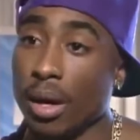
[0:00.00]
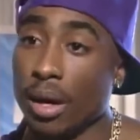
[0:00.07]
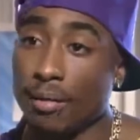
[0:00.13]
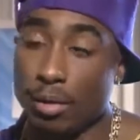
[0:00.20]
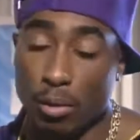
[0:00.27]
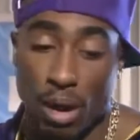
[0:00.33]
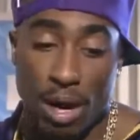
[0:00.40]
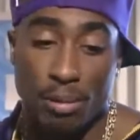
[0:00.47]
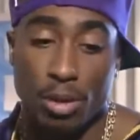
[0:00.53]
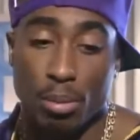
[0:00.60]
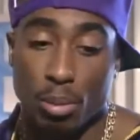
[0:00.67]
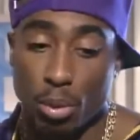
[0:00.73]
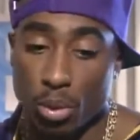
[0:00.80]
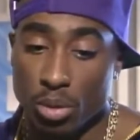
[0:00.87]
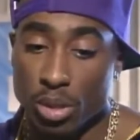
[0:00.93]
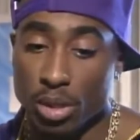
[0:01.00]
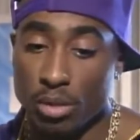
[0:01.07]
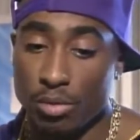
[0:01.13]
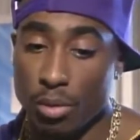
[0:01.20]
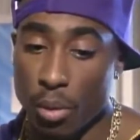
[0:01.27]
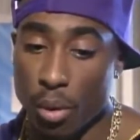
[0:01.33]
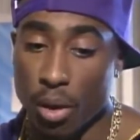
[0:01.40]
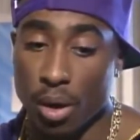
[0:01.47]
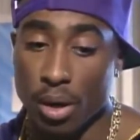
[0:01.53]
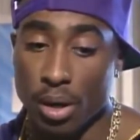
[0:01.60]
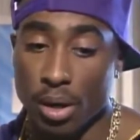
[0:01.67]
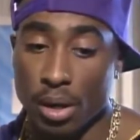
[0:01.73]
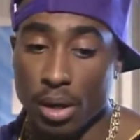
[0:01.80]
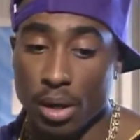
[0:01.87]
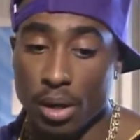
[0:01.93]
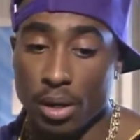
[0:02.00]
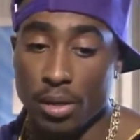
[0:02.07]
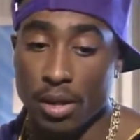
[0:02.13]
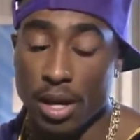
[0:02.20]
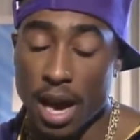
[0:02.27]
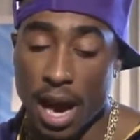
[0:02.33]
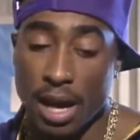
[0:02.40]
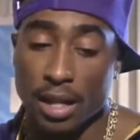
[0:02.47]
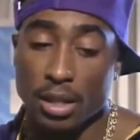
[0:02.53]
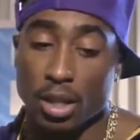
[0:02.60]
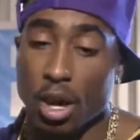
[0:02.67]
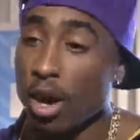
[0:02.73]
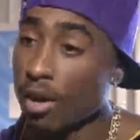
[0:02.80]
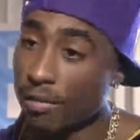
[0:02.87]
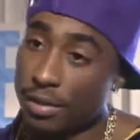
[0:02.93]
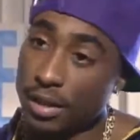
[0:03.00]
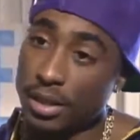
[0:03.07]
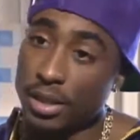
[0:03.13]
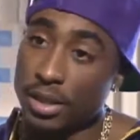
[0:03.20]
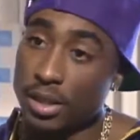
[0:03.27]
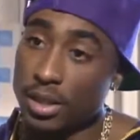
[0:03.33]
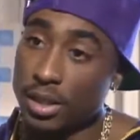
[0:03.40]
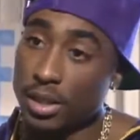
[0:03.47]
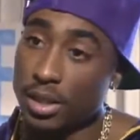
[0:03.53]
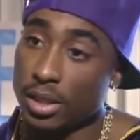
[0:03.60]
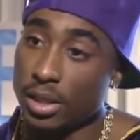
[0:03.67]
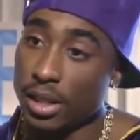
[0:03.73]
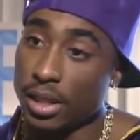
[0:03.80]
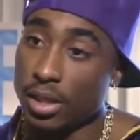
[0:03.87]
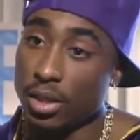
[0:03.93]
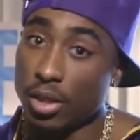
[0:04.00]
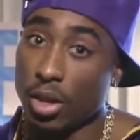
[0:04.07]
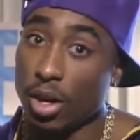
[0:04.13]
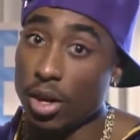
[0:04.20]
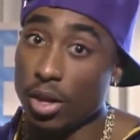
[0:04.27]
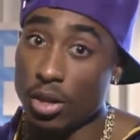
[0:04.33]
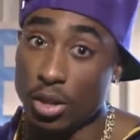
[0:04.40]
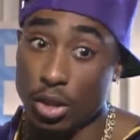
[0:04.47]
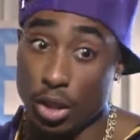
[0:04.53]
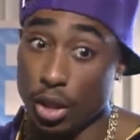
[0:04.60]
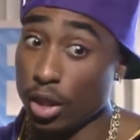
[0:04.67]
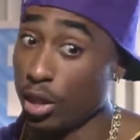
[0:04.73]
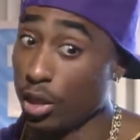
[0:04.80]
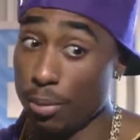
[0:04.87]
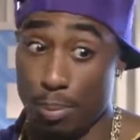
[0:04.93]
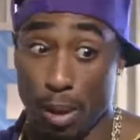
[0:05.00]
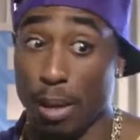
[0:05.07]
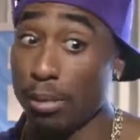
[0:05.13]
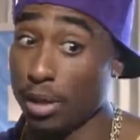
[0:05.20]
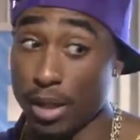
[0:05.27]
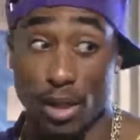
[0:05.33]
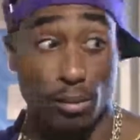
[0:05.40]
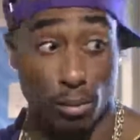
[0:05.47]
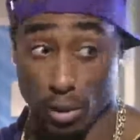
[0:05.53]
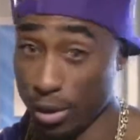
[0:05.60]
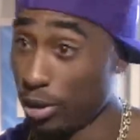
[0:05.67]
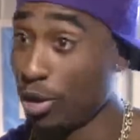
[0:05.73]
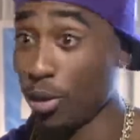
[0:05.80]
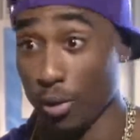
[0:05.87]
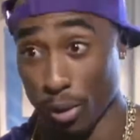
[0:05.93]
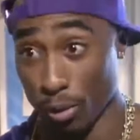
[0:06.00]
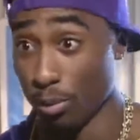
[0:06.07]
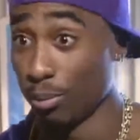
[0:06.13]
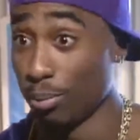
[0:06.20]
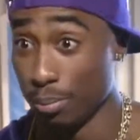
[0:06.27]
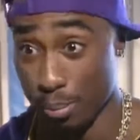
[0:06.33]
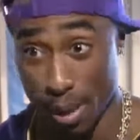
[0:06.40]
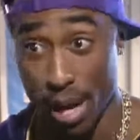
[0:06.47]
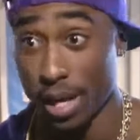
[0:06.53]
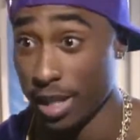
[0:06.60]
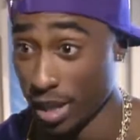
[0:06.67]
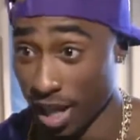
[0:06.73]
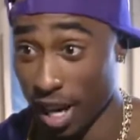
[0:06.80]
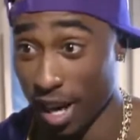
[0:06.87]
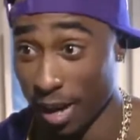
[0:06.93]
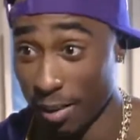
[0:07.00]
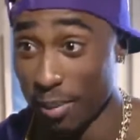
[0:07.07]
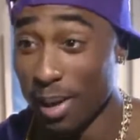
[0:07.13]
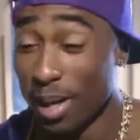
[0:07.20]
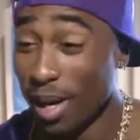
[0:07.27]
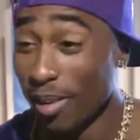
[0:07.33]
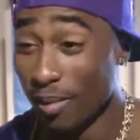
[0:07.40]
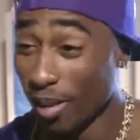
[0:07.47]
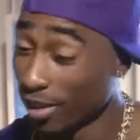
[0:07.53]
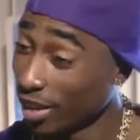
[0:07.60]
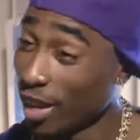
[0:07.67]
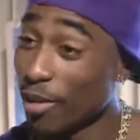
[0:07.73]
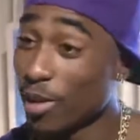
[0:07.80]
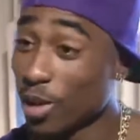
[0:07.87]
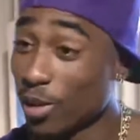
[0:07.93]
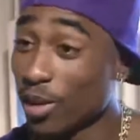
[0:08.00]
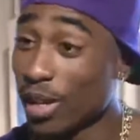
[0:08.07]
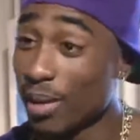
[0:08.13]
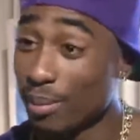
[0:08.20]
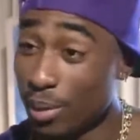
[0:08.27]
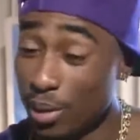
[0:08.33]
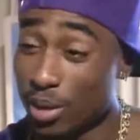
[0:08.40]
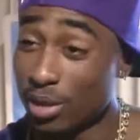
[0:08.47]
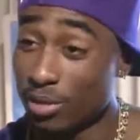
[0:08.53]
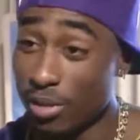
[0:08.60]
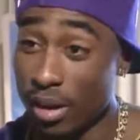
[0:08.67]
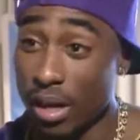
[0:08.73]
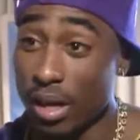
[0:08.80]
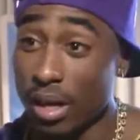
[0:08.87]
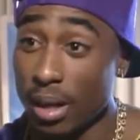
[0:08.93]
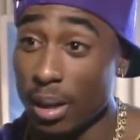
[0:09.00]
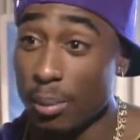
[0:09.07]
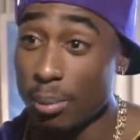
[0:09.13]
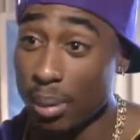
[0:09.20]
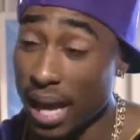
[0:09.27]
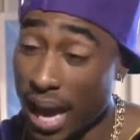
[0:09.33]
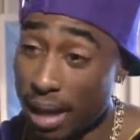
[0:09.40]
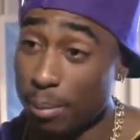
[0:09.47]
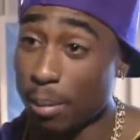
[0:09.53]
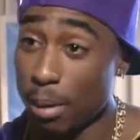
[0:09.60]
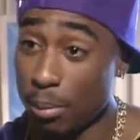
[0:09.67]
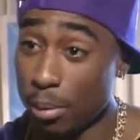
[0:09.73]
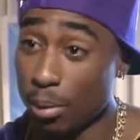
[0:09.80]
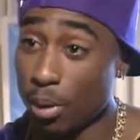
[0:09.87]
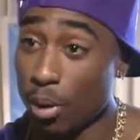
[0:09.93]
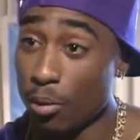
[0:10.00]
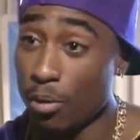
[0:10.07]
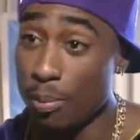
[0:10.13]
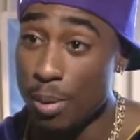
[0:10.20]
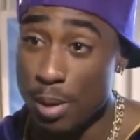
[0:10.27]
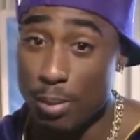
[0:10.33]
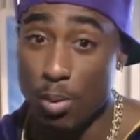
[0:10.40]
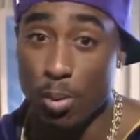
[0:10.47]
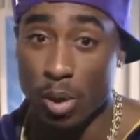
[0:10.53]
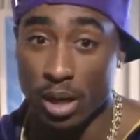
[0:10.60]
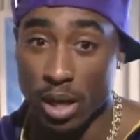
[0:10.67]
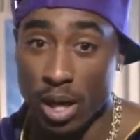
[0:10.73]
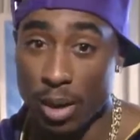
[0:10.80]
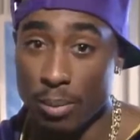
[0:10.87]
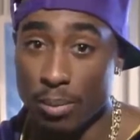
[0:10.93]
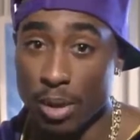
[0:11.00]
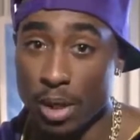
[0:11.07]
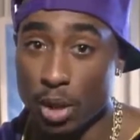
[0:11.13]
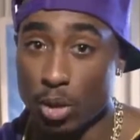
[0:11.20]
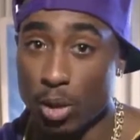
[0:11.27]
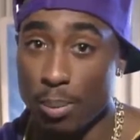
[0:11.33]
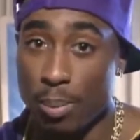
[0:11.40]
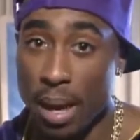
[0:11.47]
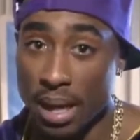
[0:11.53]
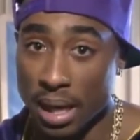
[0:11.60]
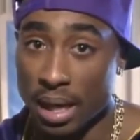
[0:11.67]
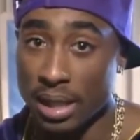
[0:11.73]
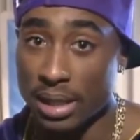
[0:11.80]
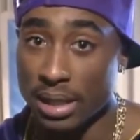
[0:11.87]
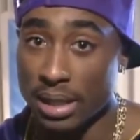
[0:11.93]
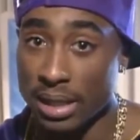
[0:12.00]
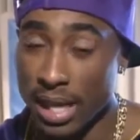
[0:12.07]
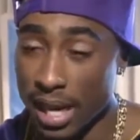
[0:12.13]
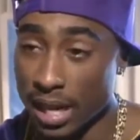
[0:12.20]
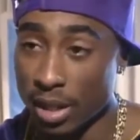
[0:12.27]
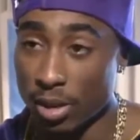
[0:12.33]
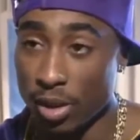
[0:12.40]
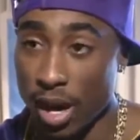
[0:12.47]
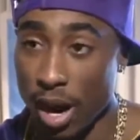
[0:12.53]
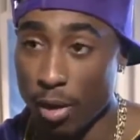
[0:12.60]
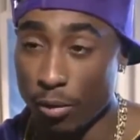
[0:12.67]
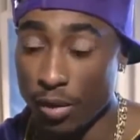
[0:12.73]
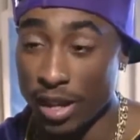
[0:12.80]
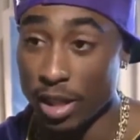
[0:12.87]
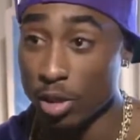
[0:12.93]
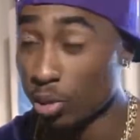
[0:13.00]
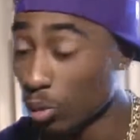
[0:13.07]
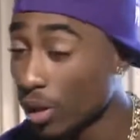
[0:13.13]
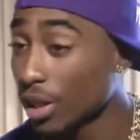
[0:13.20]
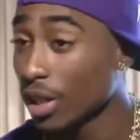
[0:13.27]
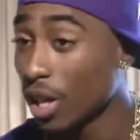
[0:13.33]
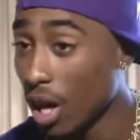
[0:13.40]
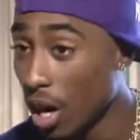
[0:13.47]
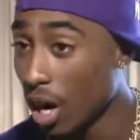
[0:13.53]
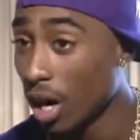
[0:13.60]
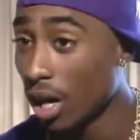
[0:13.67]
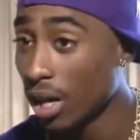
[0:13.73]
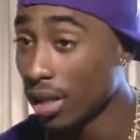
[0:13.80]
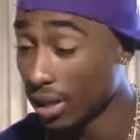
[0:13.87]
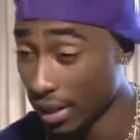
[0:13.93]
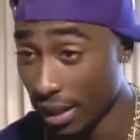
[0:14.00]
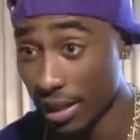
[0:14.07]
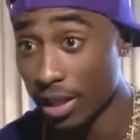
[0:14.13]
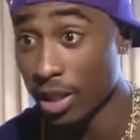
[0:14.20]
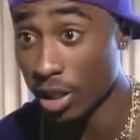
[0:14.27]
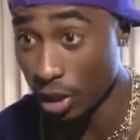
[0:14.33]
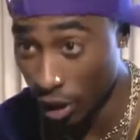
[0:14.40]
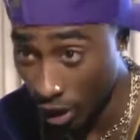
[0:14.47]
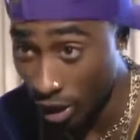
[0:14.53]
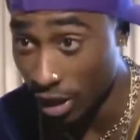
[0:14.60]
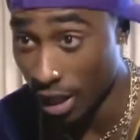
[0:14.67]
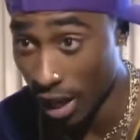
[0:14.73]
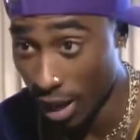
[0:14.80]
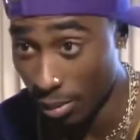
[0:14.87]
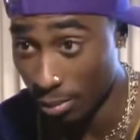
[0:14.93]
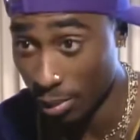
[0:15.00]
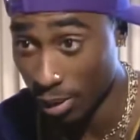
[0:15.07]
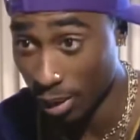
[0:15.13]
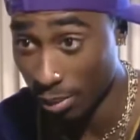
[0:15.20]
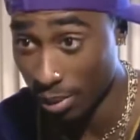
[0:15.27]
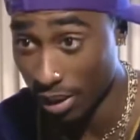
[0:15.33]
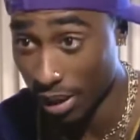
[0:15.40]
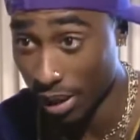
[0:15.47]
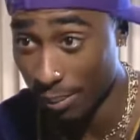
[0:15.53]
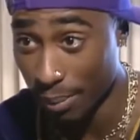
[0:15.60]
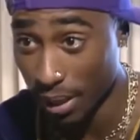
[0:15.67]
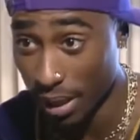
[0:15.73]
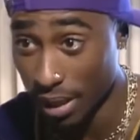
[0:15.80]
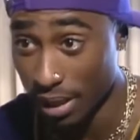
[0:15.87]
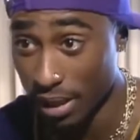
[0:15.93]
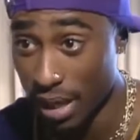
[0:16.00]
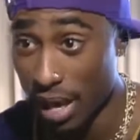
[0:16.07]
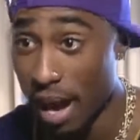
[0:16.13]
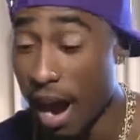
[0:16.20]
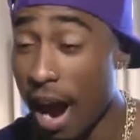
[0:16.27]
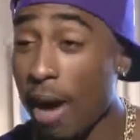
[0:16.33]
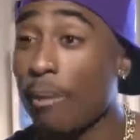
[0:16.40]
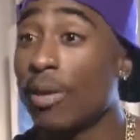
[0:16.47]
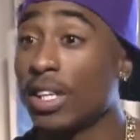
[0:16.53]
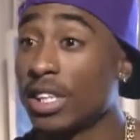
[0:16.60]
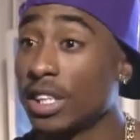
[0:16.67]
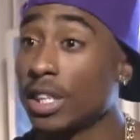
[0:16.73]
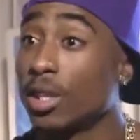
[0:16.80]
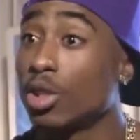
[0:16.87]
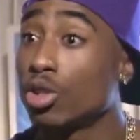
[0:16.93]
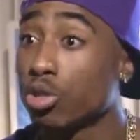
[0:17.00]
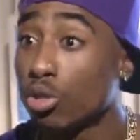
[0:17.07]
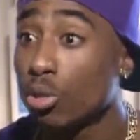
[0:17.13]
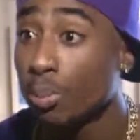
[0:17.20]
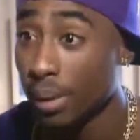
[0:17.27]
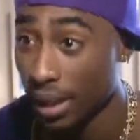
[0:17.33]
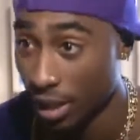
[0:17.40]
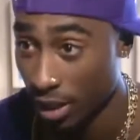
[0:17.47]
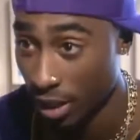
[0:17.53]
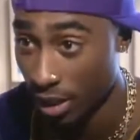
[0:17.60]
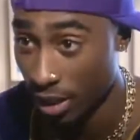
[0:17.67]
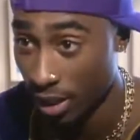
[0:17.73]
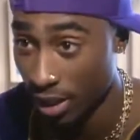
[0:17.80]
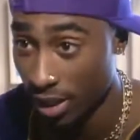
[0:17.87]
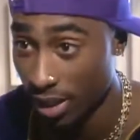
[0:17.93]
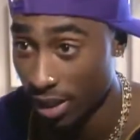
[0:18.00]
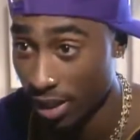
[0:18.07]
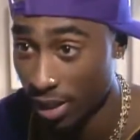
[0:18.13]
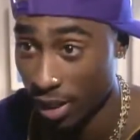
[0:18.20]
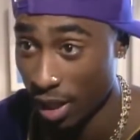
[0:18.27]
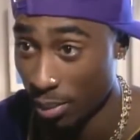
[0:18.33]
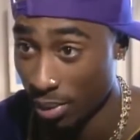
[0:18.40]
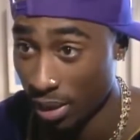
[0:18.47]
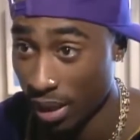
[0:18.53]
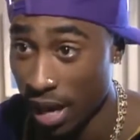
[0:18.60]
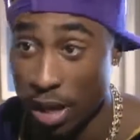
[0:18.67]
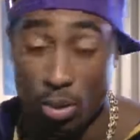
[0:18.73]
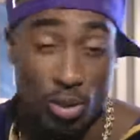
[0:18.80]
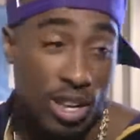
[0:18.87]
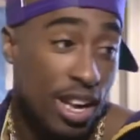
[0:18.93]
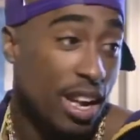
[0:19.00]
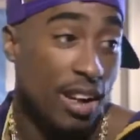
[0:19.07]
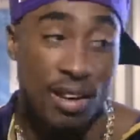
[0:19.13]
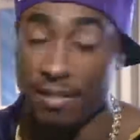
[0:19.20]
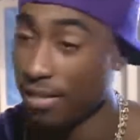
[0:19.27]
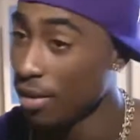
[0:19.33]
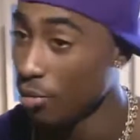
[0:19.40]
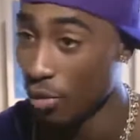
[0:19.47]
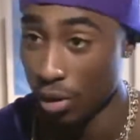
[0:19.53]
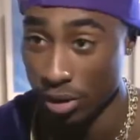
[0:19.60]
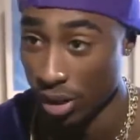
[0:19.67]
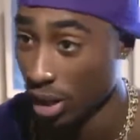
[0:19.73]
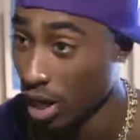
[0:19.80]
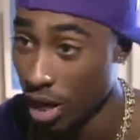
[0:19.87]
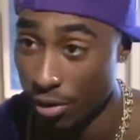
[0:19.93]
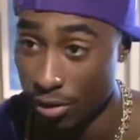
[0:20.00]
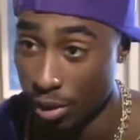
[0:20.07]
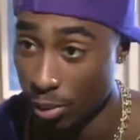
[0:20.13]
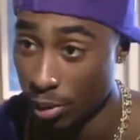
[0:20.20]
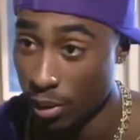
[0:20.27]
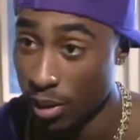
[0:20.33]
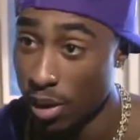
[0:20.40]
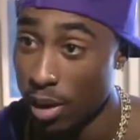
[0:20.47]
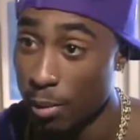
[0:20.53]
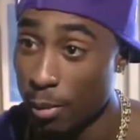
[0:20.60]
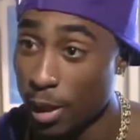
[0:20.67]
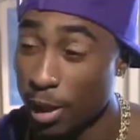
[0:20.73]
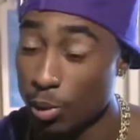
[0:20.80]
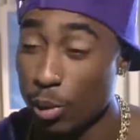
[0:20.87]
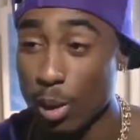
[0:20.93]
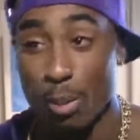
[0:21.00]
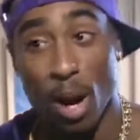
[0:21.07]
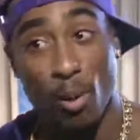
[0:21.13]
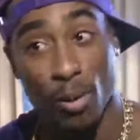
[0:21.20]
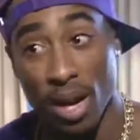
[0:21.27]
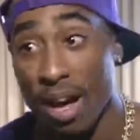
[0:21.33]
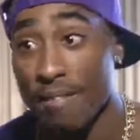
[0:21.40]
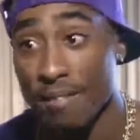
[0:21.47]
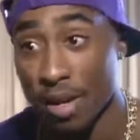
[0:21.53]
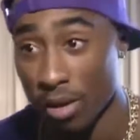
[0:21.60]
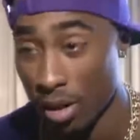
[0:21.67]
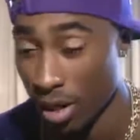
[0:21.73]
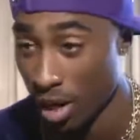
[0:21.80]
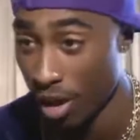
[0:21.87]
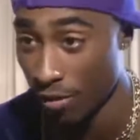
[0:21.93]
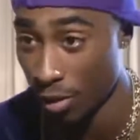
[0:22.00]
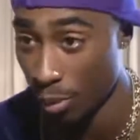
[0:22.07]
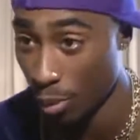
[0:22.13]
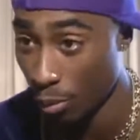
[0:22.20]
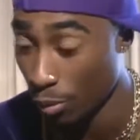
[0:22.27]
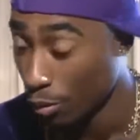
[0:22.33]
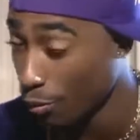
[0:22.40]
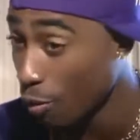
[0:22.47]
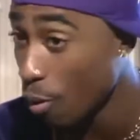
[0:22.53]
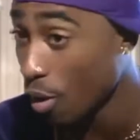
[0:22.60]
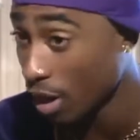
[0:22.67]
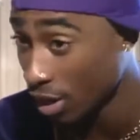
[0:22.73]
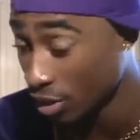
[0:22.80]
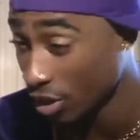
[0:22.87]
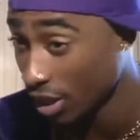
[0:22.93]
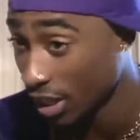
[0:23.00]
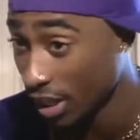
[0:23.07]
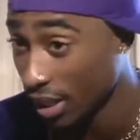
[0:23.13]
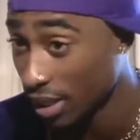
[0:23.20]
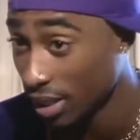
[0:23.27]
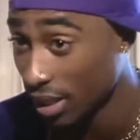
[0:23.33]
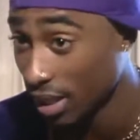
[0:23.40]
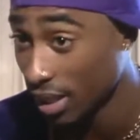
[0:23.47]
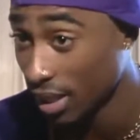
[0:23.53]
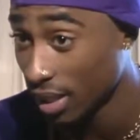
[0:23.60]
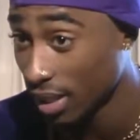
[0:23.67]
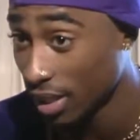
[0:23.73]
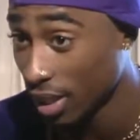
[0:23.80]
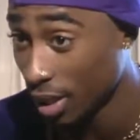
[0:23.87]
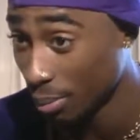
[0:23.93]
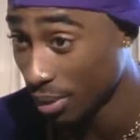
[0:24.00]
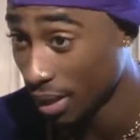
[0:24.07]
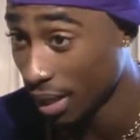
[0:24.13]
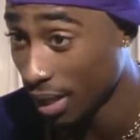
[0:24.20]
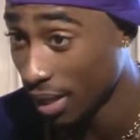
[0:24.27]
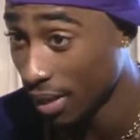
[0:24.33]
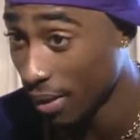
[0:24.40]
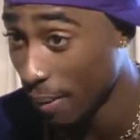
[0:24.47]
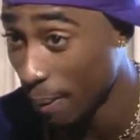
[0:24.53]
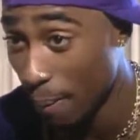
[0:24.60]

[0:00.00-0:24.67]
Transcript: If you're writing your music for the guy at the office, then Public Enemy is doing a bad job. But if they were doing their music for black people or for people who want to come to a better understanding on how things really are, then they did a good job. You know what I'm saying? Because I want to see the true picture. You know what I'm saying? I don't care if he feels uncomfortable. Because what about when I felt uncomfortable for 400 years? You know what I'm saying?